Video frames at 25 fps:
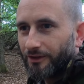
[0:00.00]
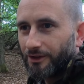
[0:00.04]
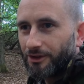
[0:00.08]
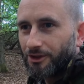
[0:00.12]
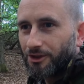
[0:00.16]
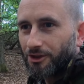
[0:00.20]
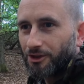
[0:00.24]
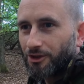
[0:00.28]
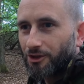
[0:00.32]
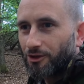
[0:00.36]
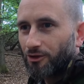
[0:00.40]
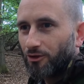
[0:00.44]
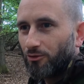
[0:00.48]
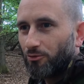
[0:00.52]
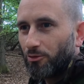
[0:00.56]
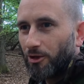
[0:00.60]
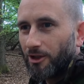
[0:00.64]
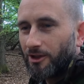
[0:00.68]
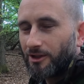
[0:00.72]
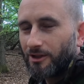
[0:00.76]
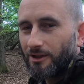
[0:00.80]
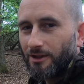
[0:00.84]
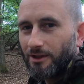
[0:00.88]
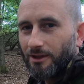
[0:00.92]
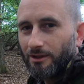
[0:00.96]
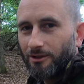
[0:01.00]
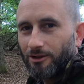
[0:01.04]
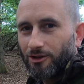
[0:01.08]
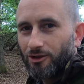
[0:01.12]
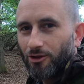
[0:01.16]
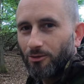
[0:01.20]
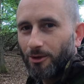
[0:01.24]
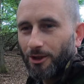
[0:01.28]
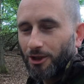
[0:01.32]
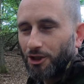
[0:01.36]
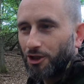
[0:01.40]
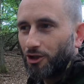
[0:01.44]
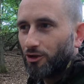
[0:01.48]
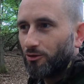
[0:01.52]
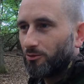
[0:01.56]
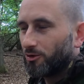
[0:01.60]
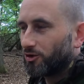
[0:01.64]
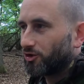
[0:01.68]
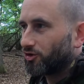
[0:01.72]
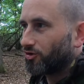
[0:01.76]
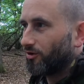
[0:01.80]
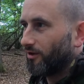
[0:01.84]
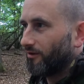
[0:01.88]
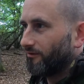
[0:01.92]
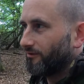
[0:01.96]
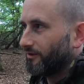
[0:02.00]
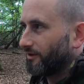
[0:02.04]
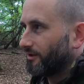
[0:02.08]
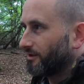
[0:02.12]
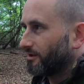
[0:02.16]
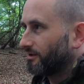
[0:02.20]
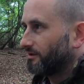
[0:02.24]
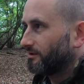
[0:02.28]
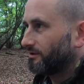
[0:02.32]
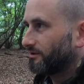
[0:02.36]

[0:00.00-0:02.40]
it's just too busy, too much human traffic.